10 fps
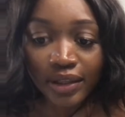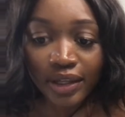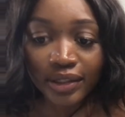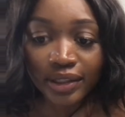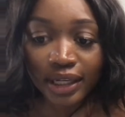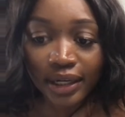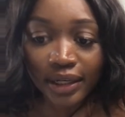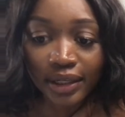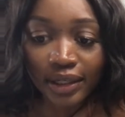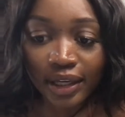than
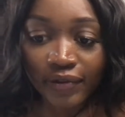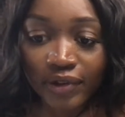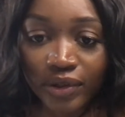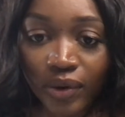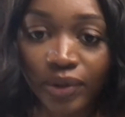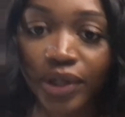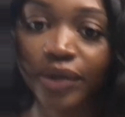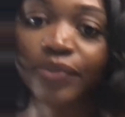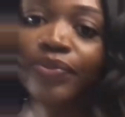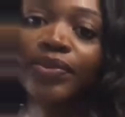standing canvas holder?